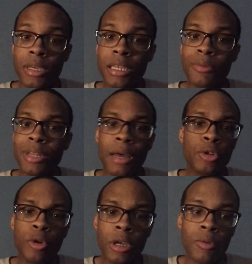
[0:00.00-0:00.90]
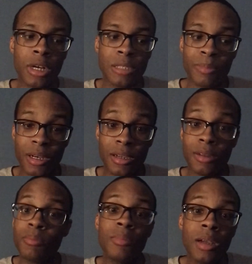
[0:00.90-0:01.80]
we let him do what he wanted, but
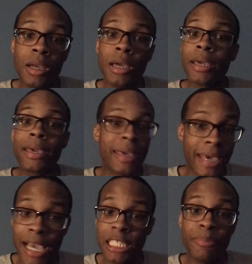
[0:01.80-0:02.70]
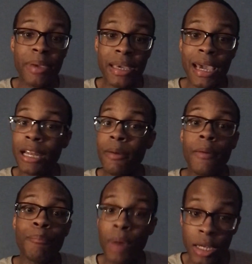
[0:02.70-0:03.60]
KCP had a
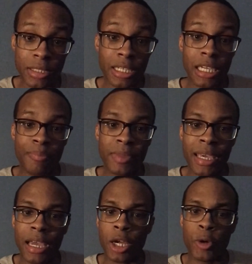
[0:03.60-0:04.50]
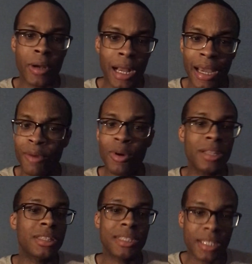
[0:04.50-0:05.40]
monster game. He had a career high,
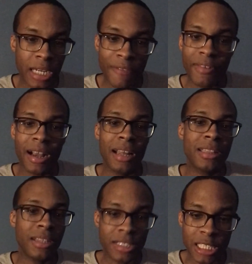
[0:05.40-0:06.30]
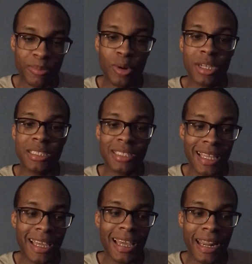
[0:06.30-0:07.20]
35, 36 points
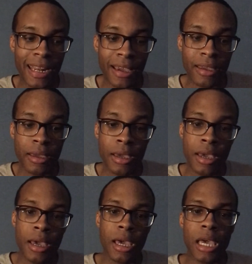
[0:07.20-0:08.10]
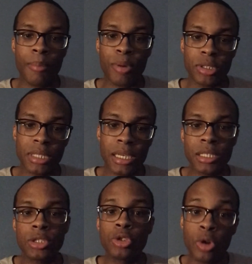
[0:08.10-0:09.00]
at night. And
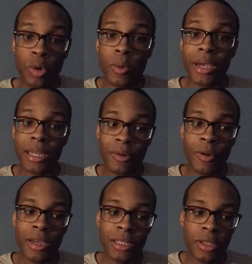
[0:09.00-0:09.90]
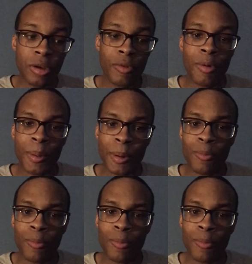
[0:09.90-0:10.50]
Porzingis doing what he do.